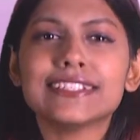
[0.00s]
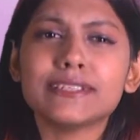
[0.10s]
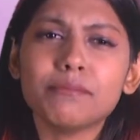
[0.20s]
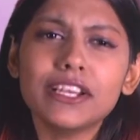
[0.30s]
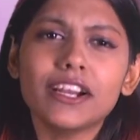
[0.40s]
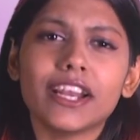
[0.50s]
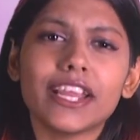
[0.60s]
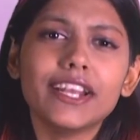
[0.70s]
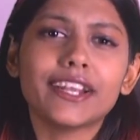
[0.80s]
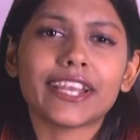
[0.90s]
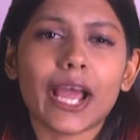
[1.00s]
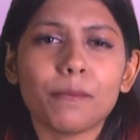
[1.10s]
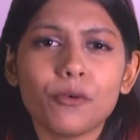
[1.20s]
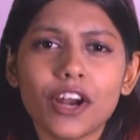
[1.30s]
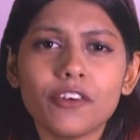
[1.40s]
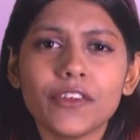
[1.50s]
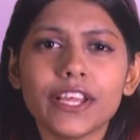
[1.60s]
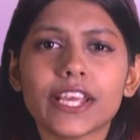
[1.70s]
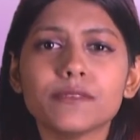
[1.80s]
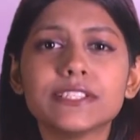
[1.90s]
Similarly, typography
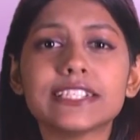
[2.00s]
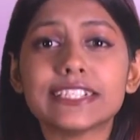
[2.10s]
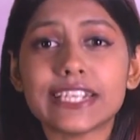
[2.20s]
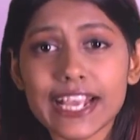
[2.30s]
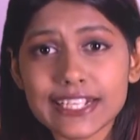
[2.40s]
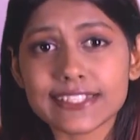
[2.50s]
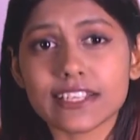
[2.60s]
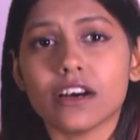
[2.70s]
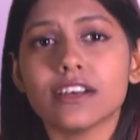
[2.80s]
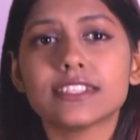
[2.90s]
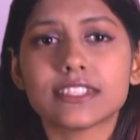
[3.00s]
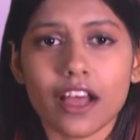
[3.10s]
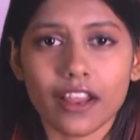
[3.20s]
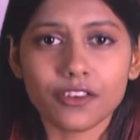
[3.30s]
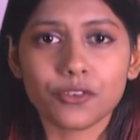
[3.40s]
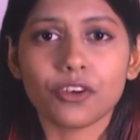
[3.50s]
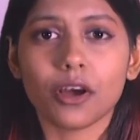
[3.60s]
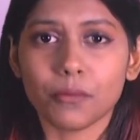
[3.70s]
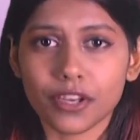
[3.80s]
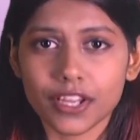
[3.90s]
gives text a style to
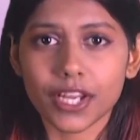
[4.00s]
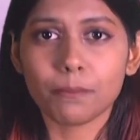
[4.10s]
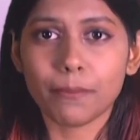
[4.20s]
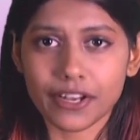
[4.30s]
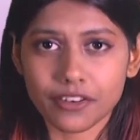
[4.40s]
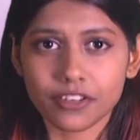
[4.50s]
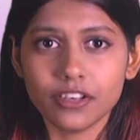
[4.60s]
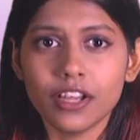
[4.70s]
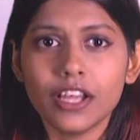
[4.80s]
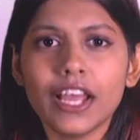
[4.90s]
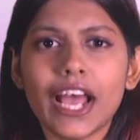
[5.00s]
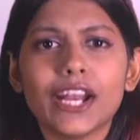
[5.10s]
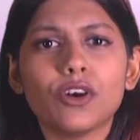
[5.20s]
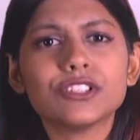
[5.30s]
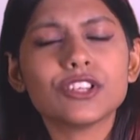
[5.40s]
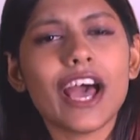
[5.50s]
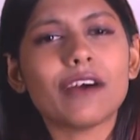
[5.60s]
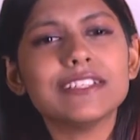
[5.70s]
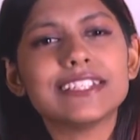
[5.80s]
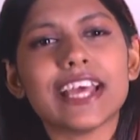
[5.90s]
communicate better and also
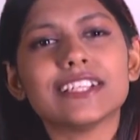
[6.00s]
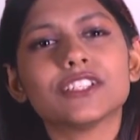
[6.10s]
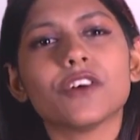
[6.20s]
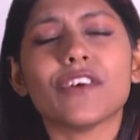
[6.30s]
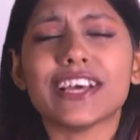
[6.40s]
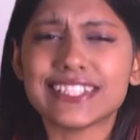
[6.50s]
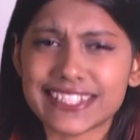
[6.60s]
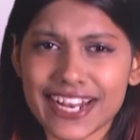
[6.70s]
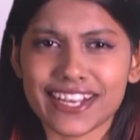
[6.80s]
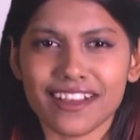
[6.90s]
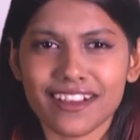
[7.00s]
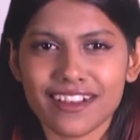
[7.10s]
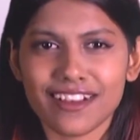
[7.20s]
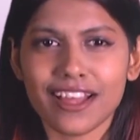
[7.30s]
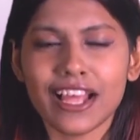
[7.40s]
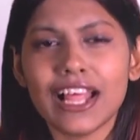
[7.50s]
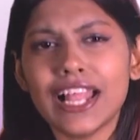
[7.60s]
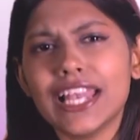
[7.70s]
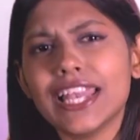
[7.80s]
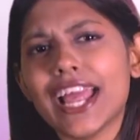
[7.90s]
have a sense of aesthetic.
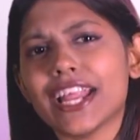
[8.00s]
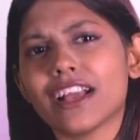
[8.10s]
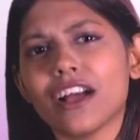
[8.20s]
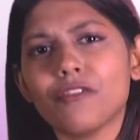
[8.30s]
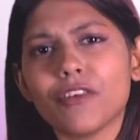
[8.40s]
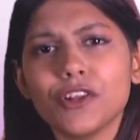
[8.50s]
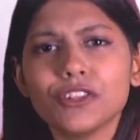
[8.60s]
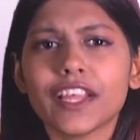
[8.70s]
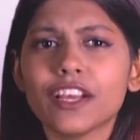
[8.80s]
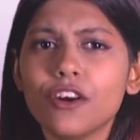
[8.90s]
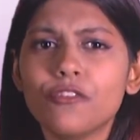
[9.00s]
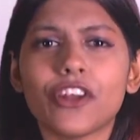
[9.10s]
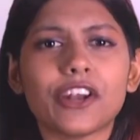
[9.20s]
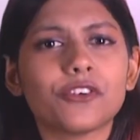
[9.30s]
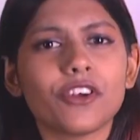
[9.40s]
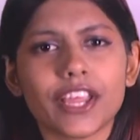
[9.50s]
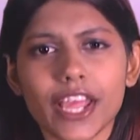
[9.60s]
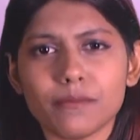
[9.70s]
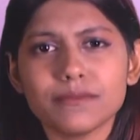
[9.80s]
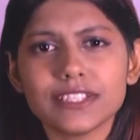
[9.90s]
Like when you think of retro
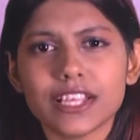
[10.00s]
games,